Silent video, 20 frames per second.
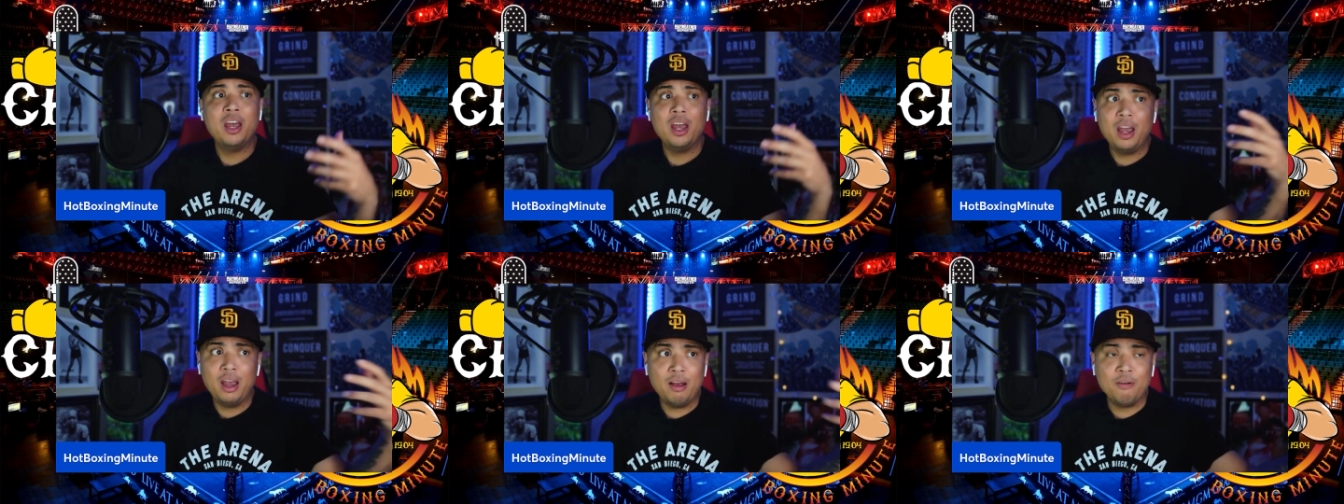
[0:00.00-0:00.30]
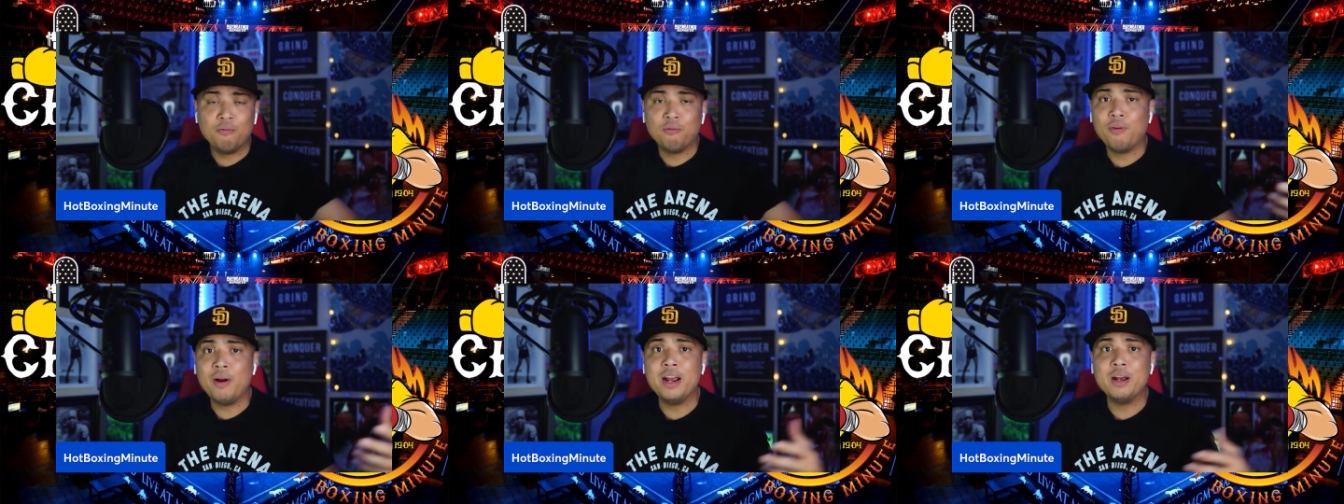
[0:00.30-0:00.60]
And
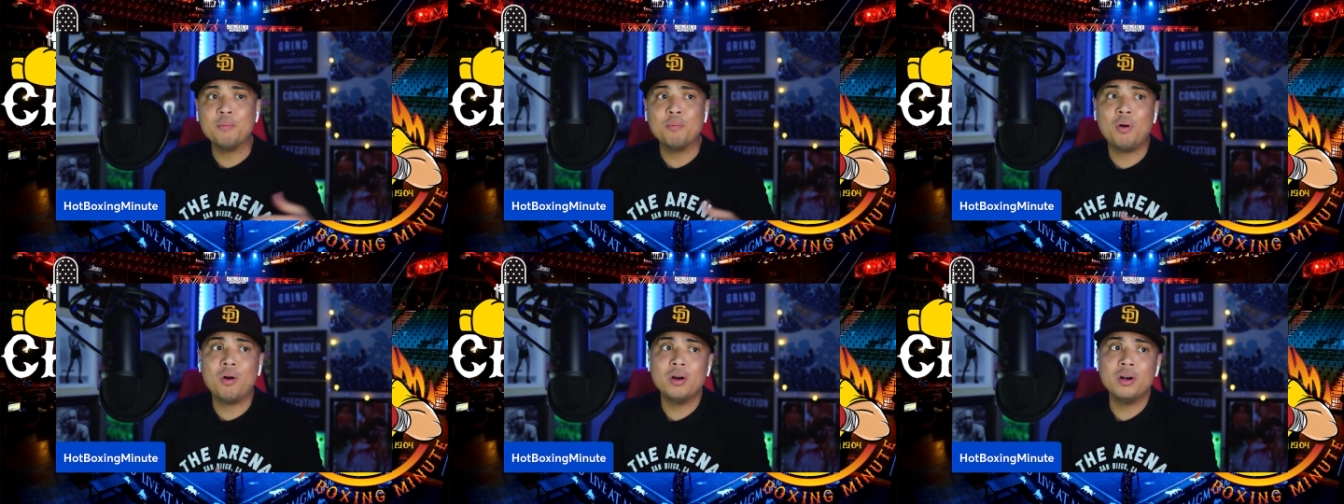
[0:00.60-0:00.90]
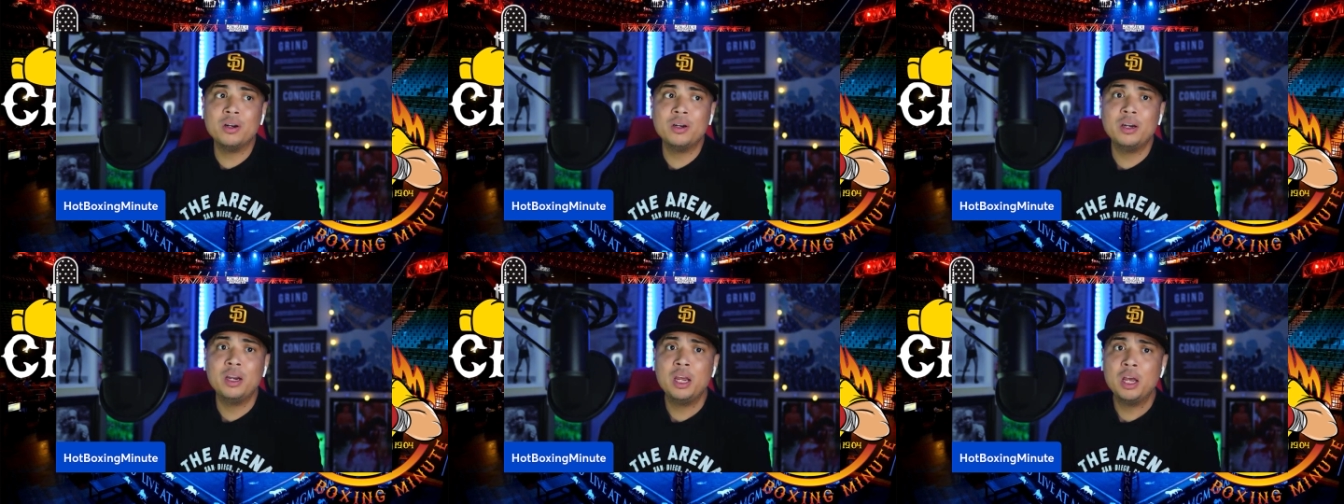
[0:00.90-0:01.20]
Frank
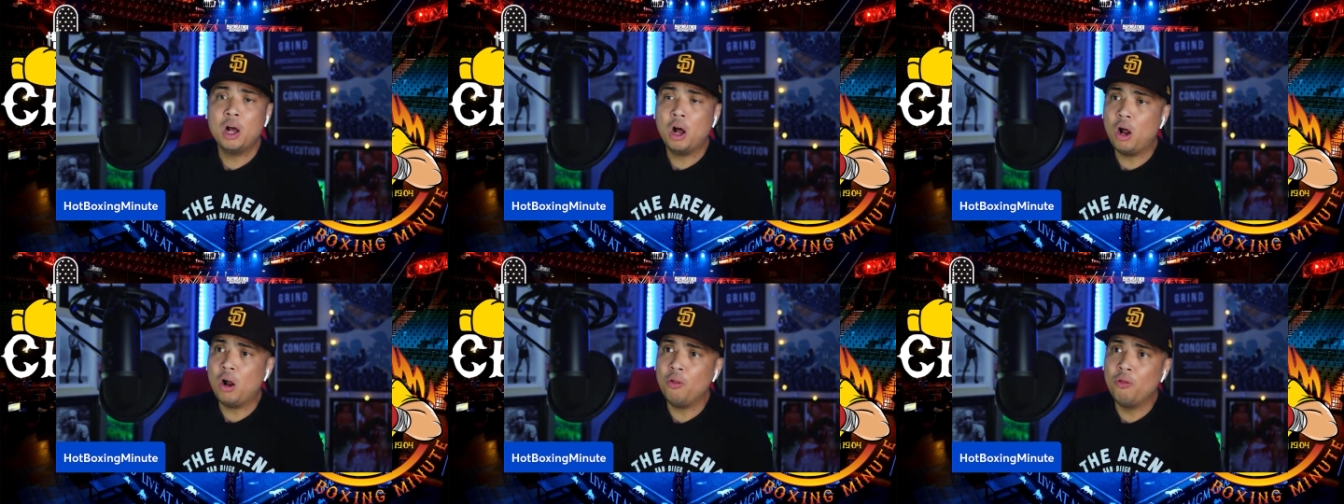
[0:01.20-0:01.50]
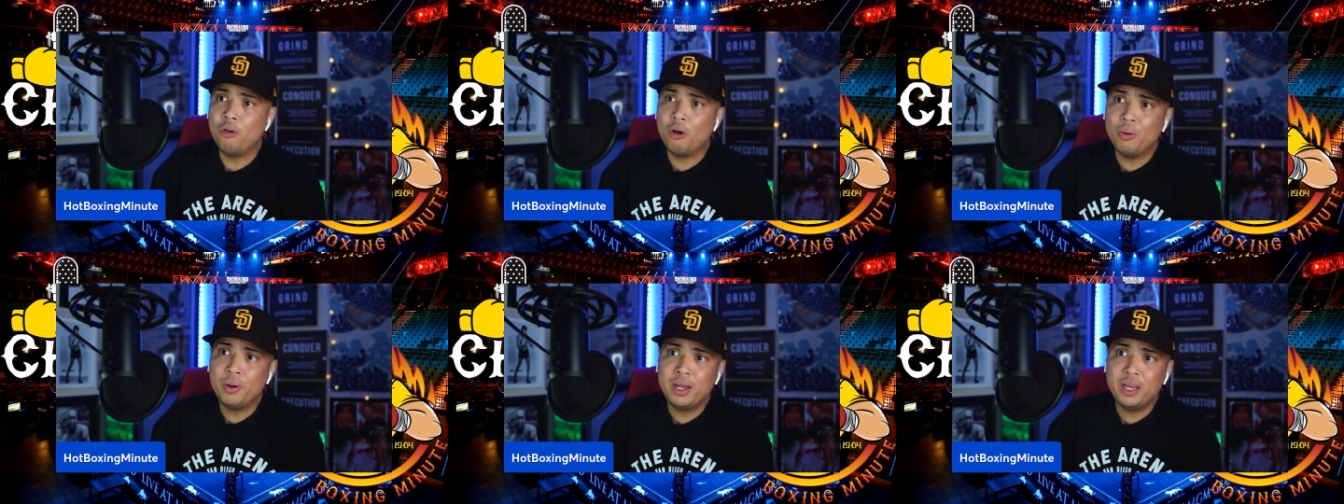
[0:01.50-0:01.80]
Martin,
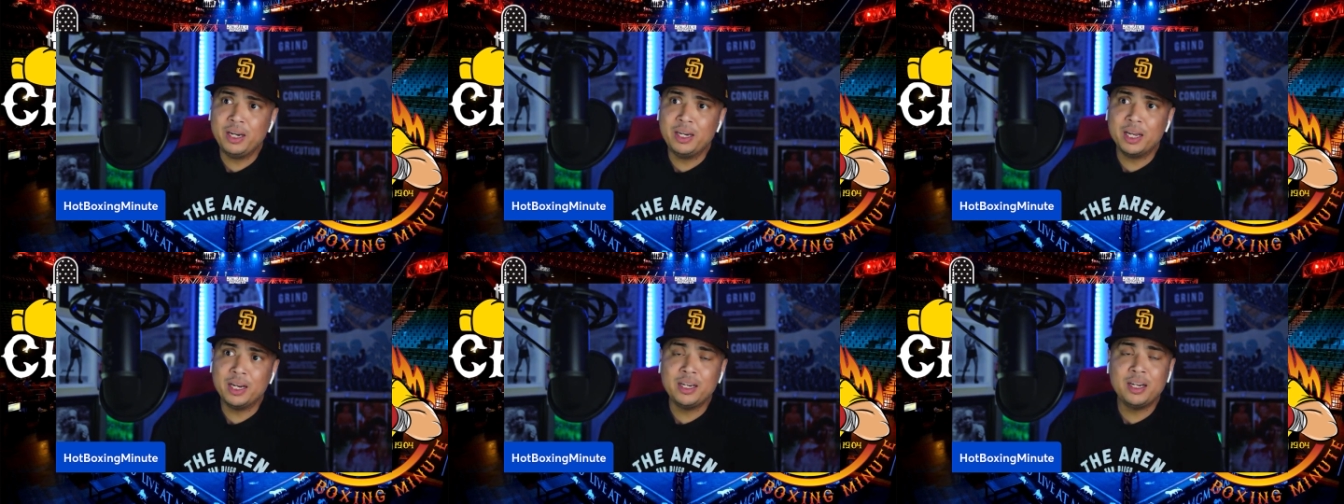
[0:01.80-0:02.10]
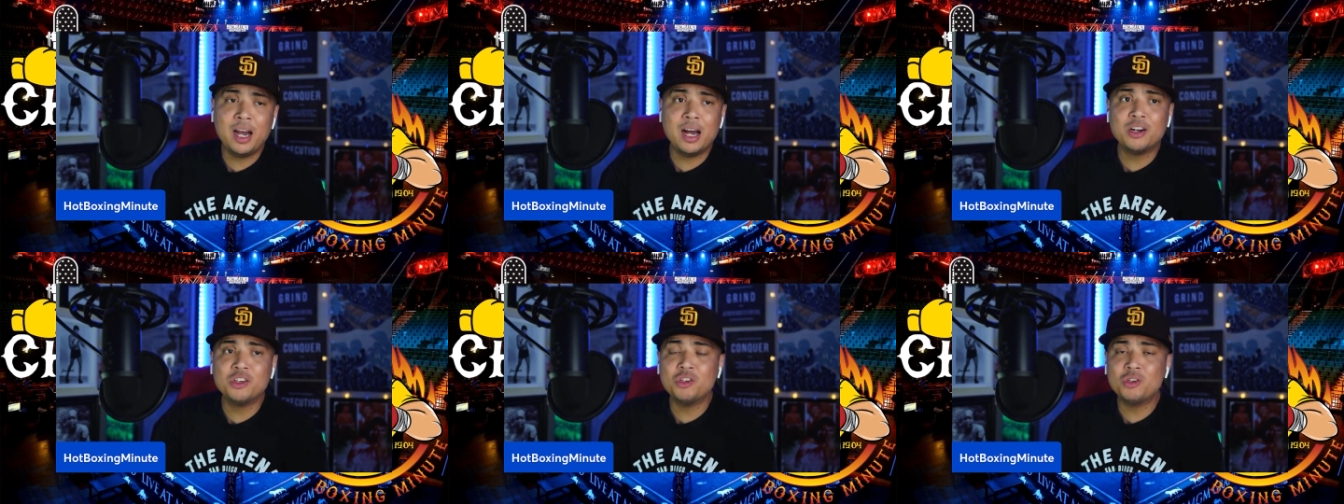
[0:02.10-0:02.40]
although he did
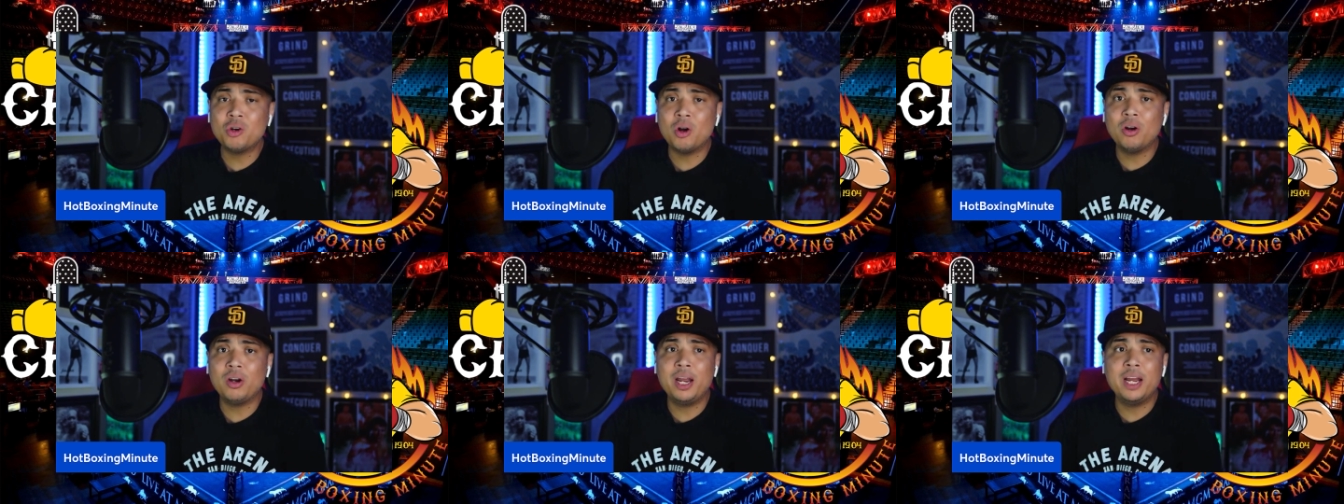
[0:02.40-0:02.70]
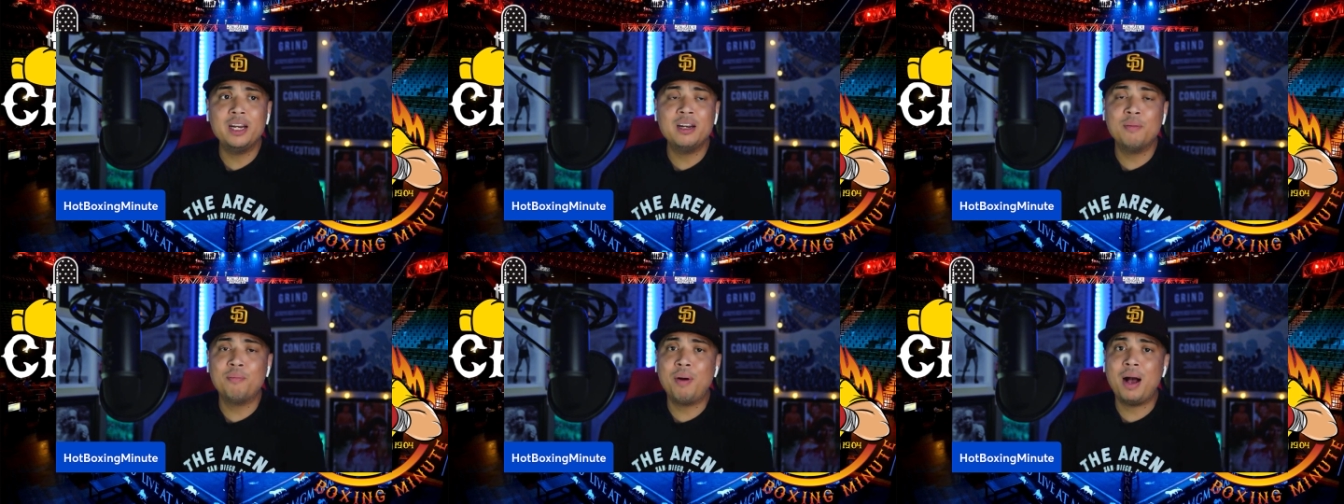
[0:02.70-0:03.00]
kind of start late
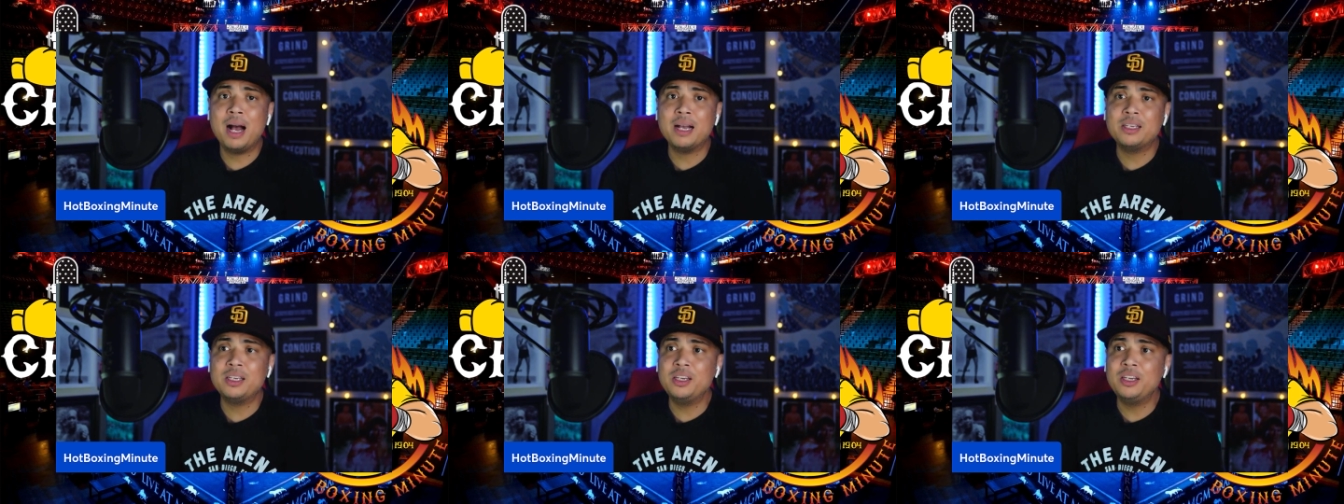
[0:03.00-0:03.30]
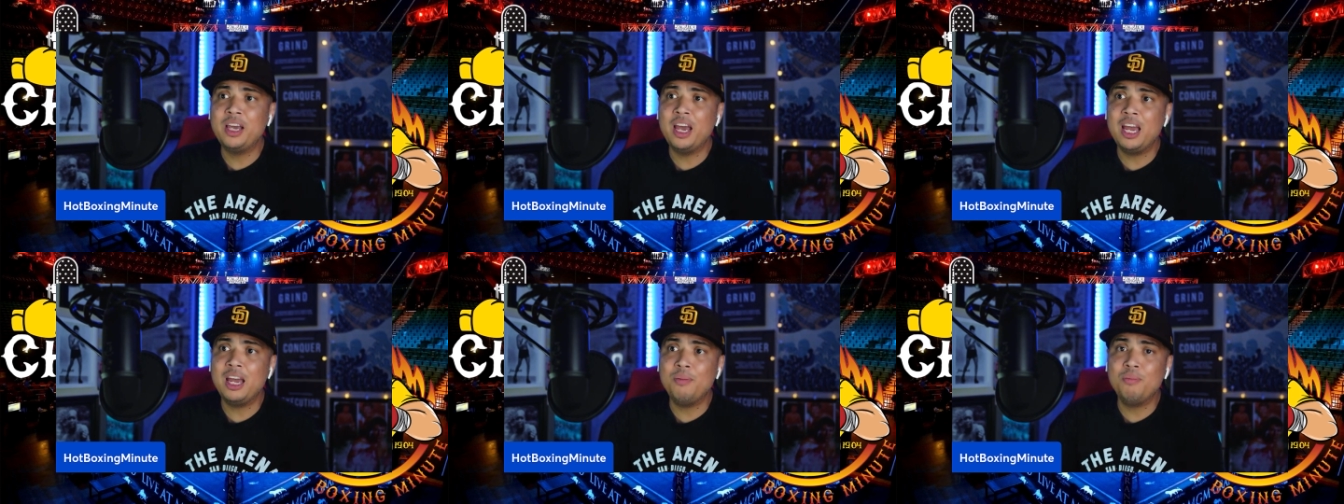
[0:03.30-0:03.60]
in the boxing
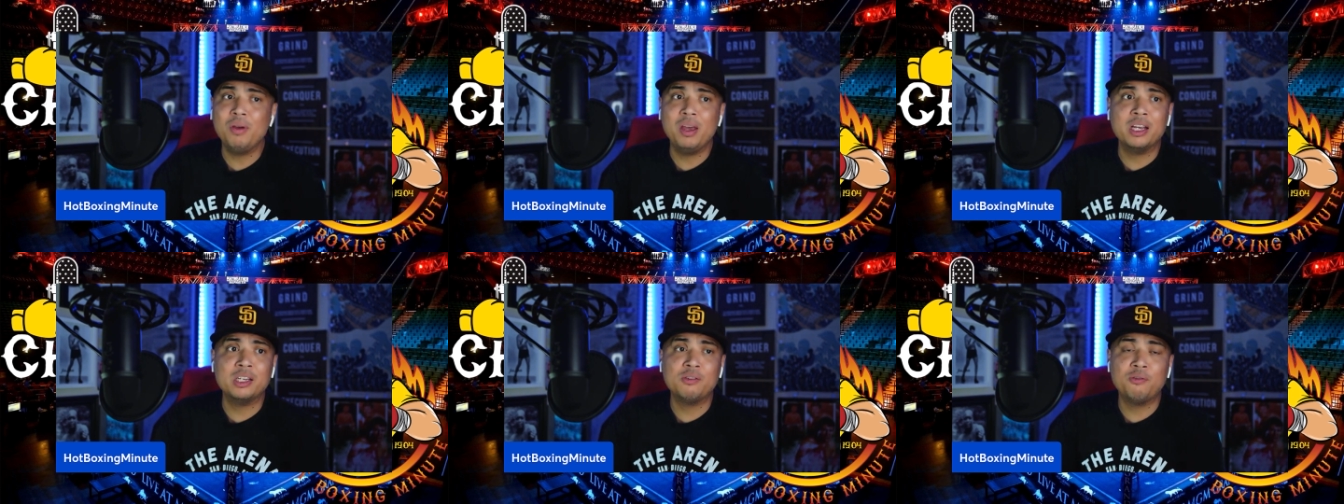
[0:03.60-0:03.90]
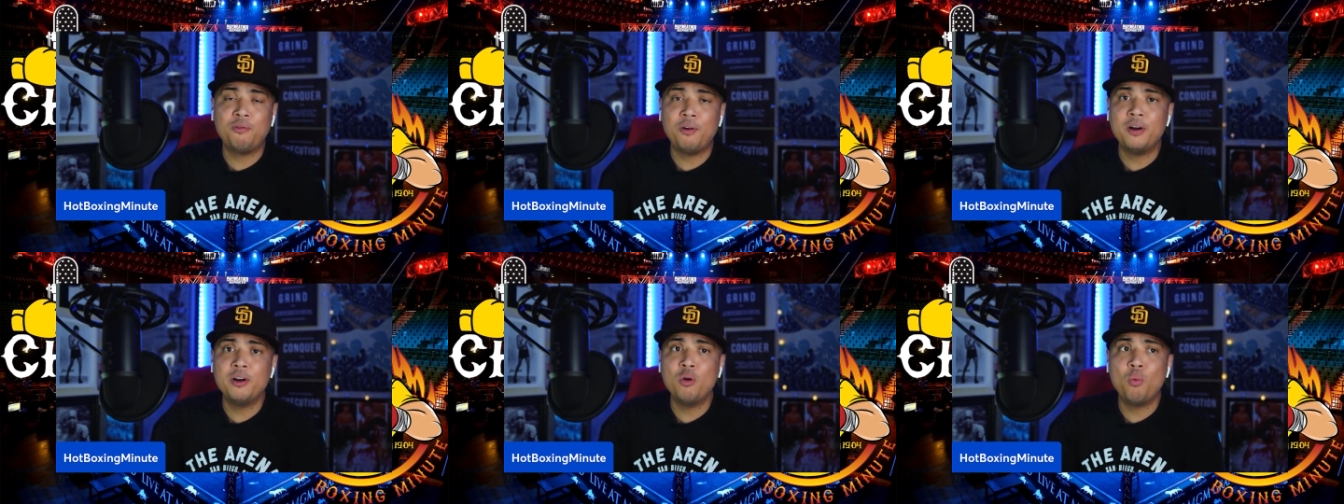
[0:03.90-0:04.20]
game, is
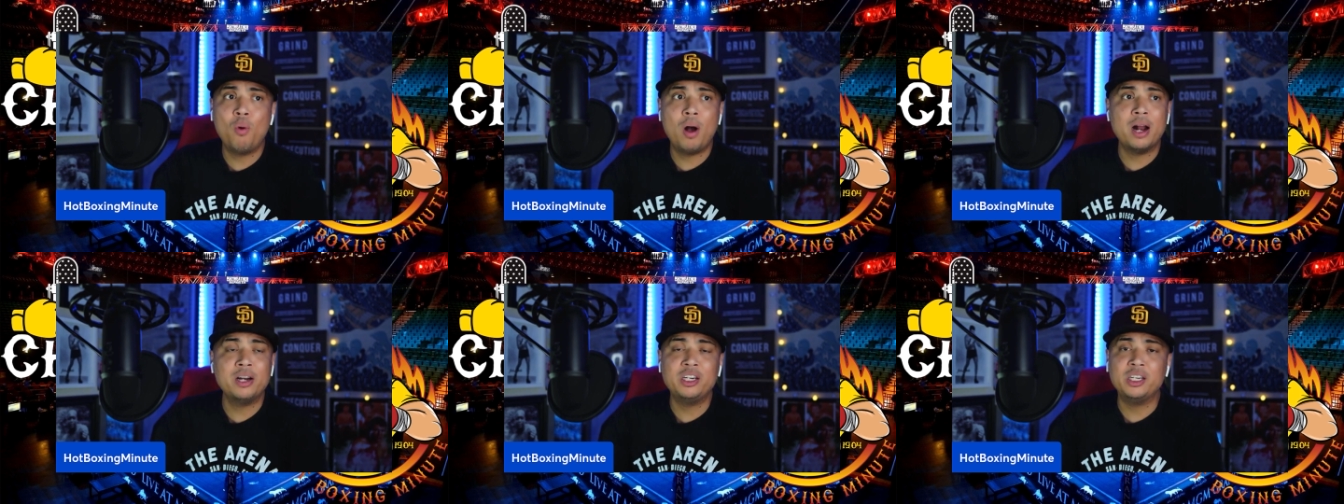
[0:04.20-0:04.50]
fun to watch.